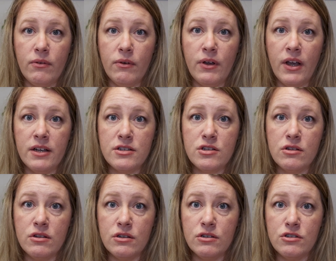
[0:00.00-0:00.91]
Okay,
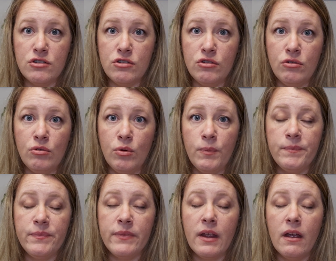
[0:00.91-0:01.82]
so the
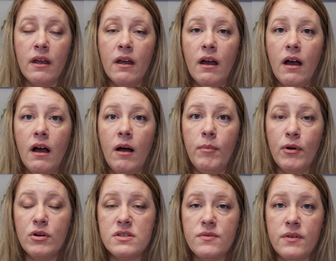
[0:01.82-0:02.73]
two uh,
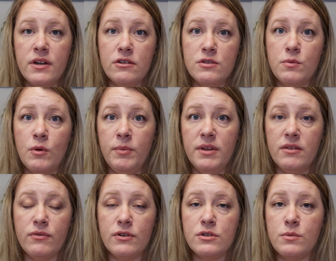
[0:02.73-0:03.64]
bonus videos will be
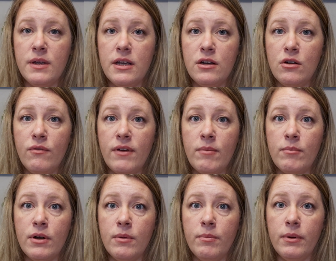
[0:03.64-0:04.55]
the first week in
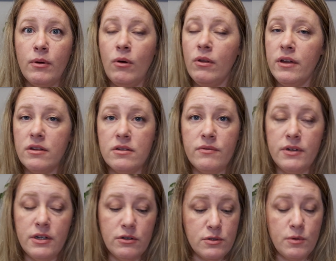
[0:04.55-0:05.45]
November, but all the other
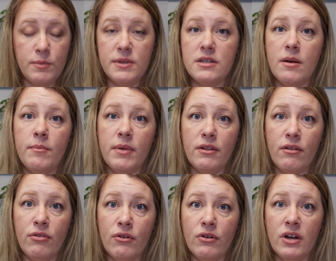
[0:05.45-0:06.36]
videos will be done by
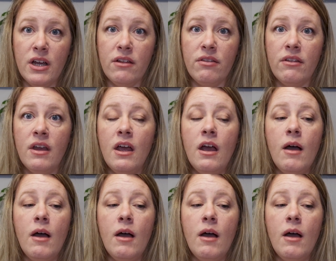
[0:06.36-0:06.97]
the thirtieth.